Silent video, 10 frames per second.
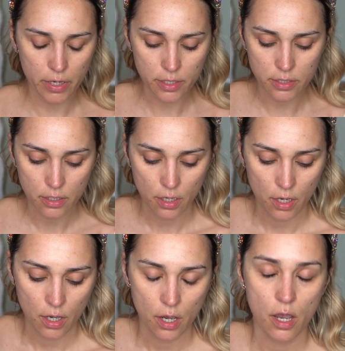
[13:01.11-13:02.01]
it.
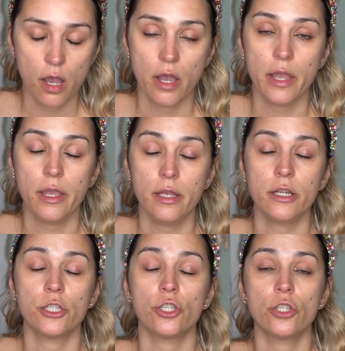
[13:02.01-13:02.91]
It
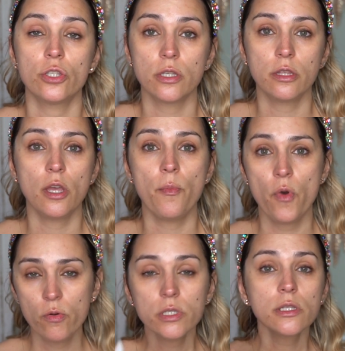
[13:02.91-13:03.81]
is the
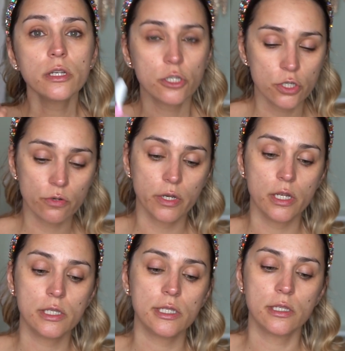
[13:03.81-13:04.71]
most
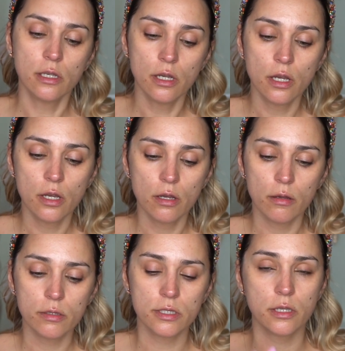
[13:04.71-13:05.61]
luxurious
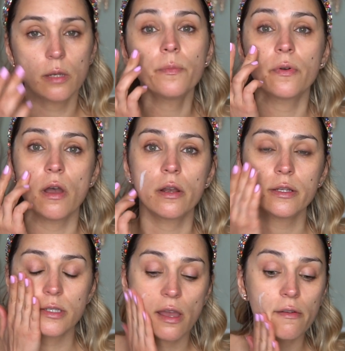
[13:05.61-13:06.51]
skin
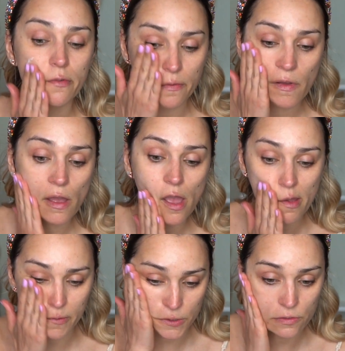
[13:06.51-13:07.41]
product I've
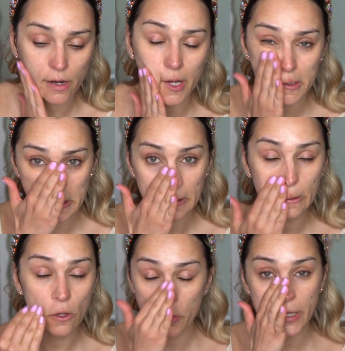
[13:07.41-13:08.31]
ever tried.
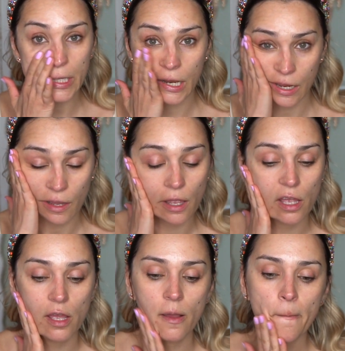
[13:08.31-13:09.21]
No kidding.
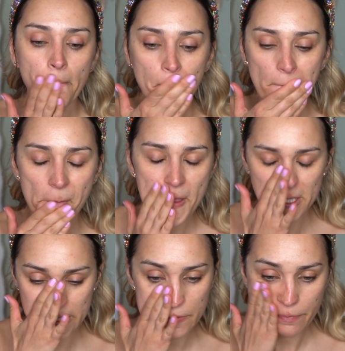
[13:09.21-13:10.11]
It
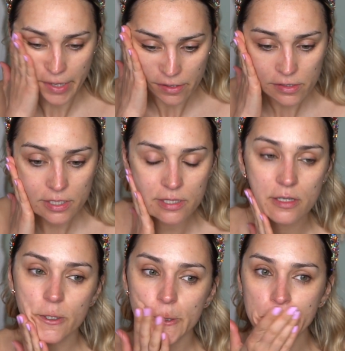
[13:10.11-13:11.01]
smells
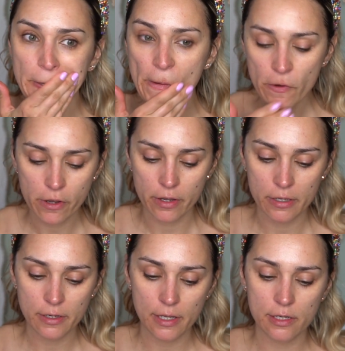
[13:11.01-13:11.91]
so
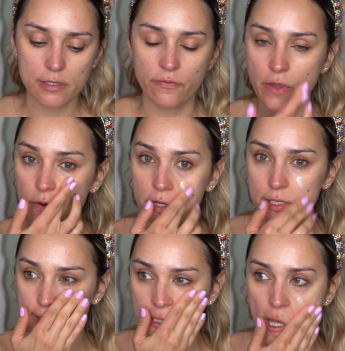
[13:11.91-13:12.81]
good. It is very
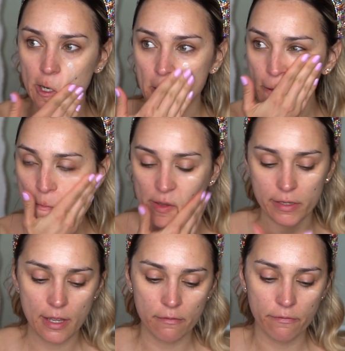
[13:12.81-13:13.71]
subtle, but
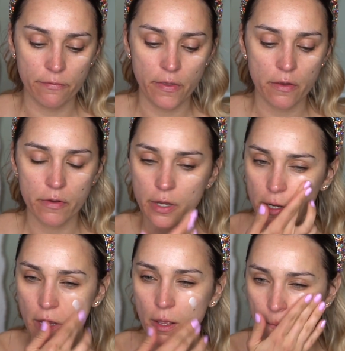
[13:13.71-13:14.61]
yet
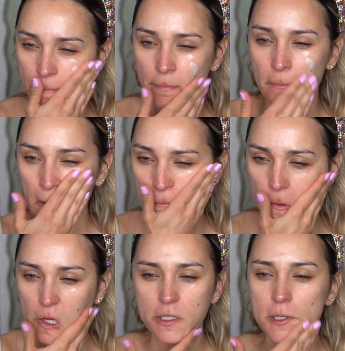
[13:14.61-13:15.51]
very
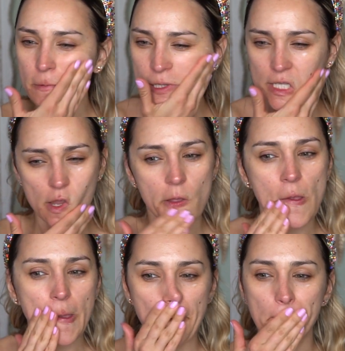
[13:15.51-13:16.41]
rich, and I would say like